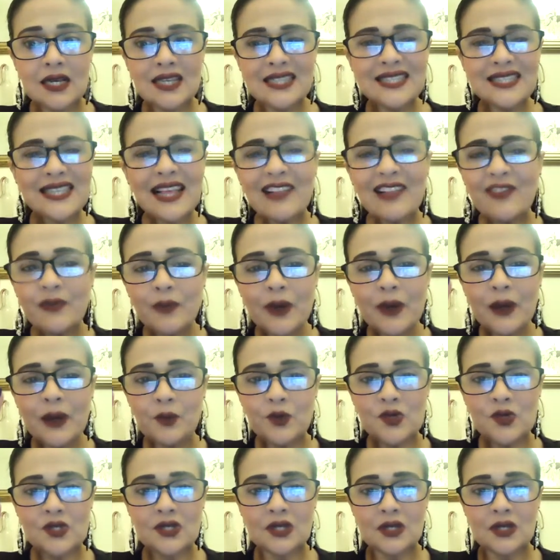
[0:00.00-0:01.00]
self
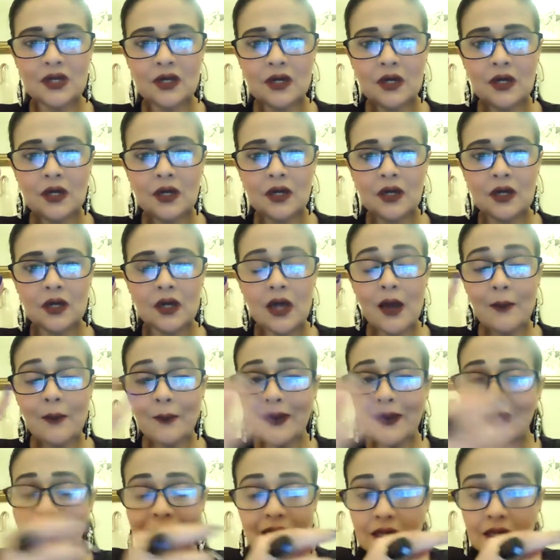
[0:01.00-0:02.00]
made prison.
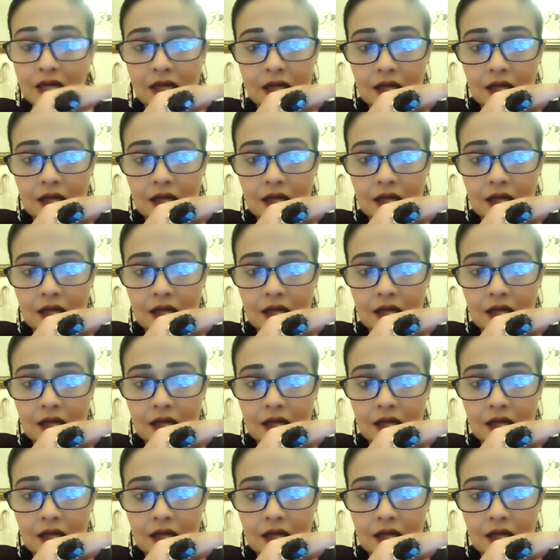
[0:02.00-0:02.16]
But